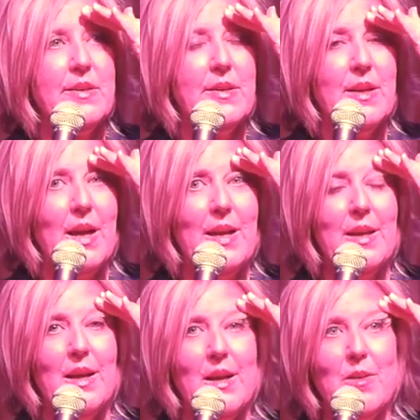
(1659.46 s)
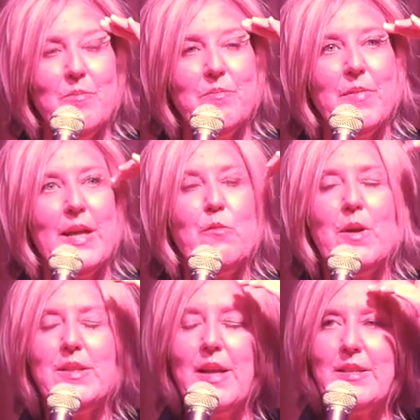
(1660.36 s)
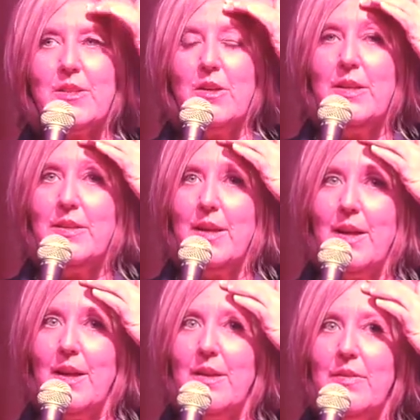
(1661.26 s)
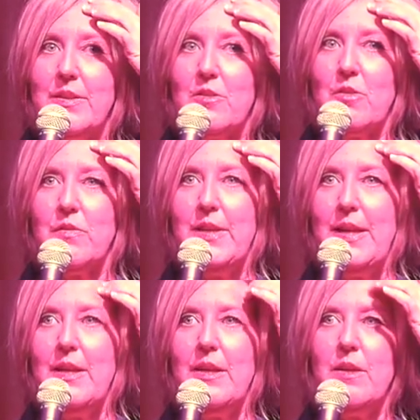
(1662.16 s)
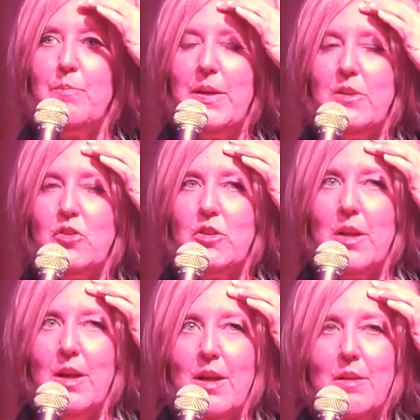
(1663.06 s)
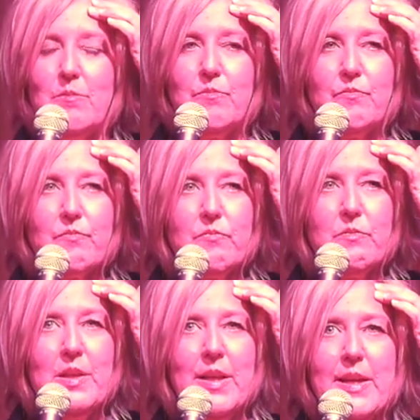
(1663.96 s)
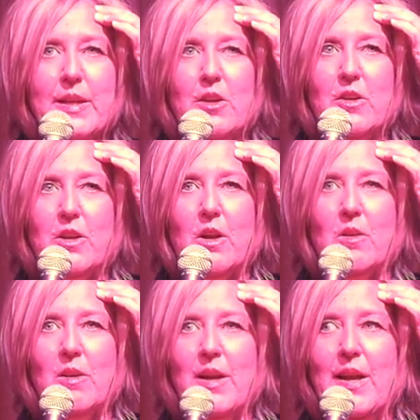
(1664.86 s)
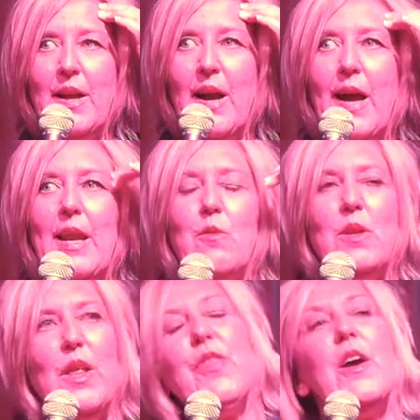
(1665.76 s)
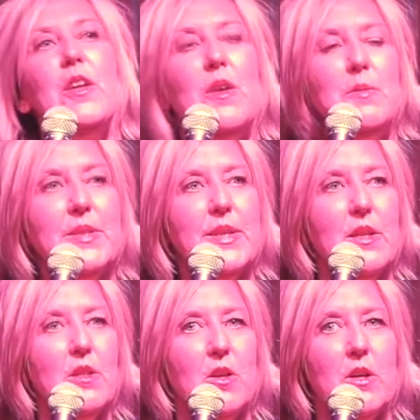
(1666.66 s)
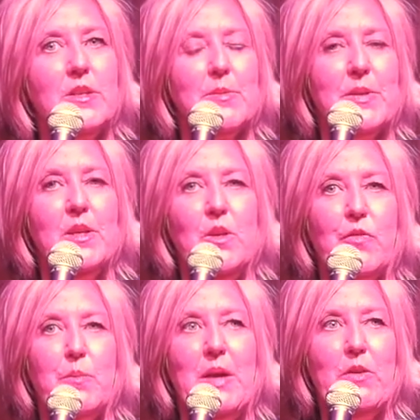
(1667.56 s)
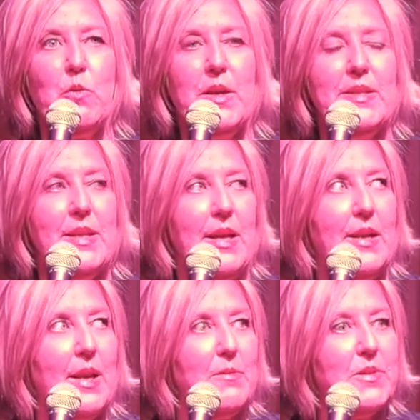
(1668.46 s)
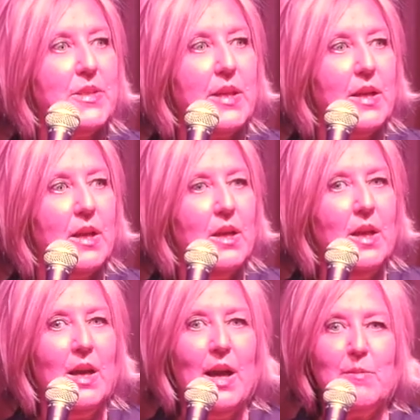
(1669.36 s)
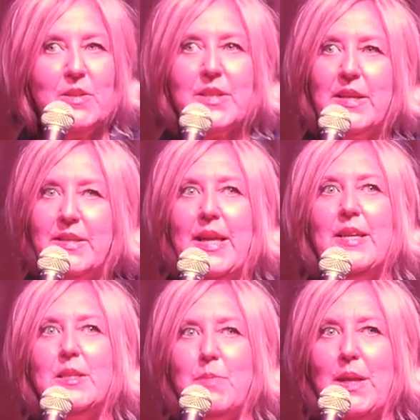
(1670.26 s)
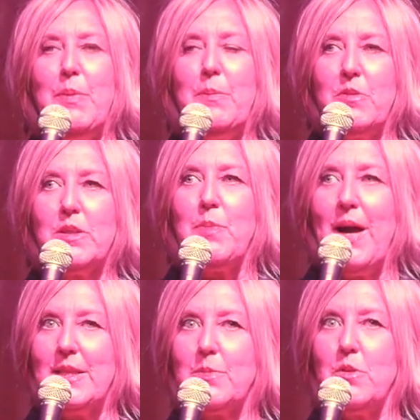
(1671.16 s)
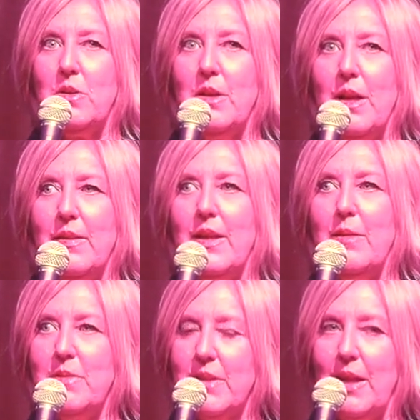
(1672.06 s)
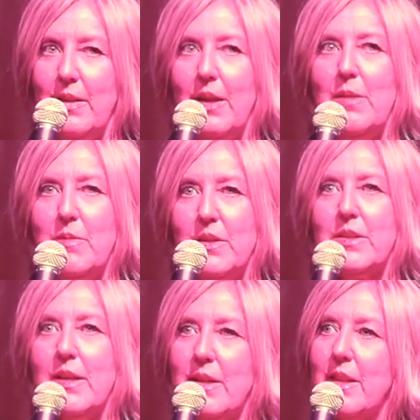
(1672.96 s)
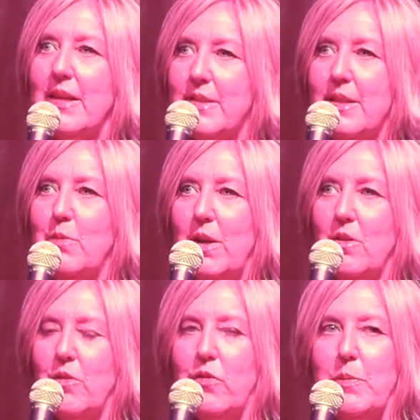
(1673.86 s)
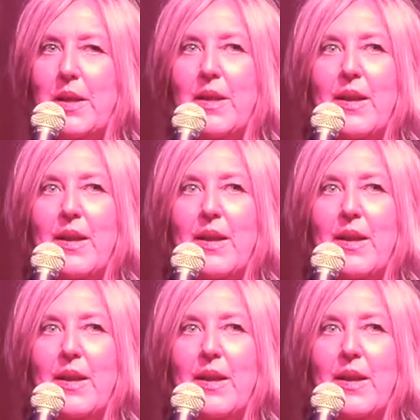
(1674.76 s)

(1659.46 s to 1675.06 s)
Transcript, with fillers: I, um, I went, I started uh, this sort of dating binge um, like a year ago, and I really thought, you know, I'm just going to learn something new from everyone I date, and I'm just going to, I'm just going to date as many people as possible, and then I'm just, and then I'm just going to like see what I learn from it